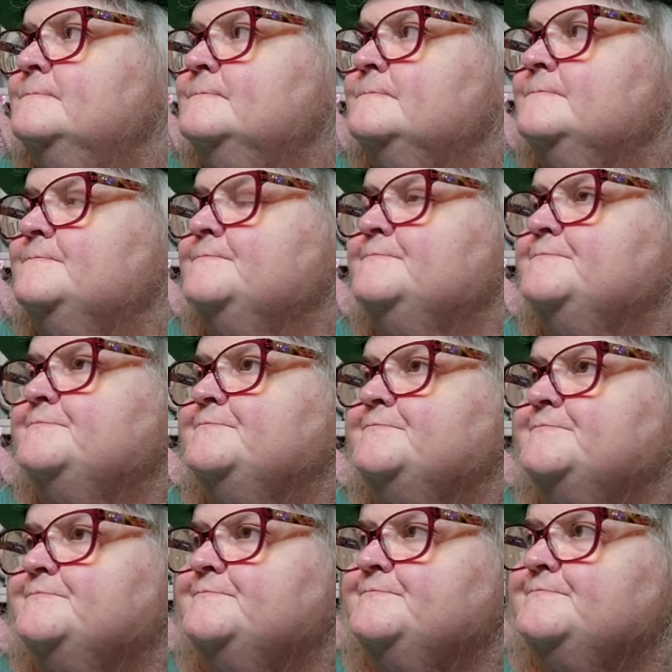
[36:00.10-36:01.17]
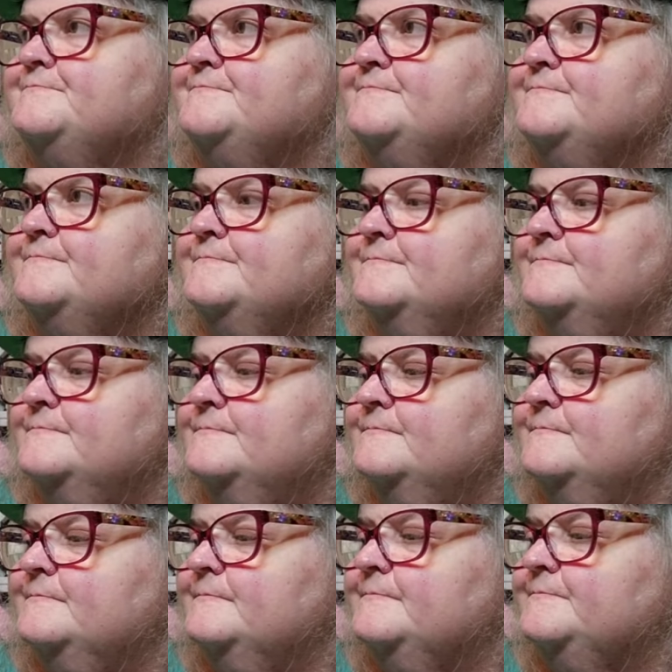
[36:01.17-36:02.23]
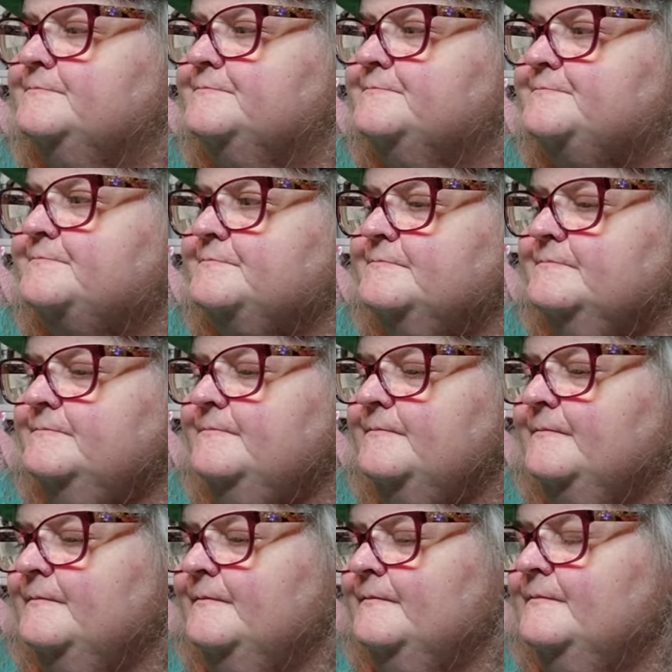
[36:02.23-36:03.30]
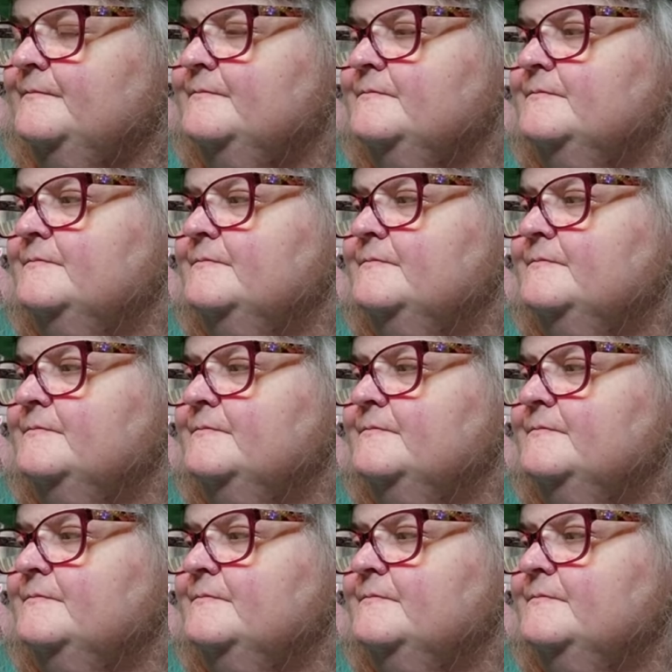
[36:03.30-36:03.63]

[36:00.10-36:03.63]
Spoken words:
The person shown says nothing.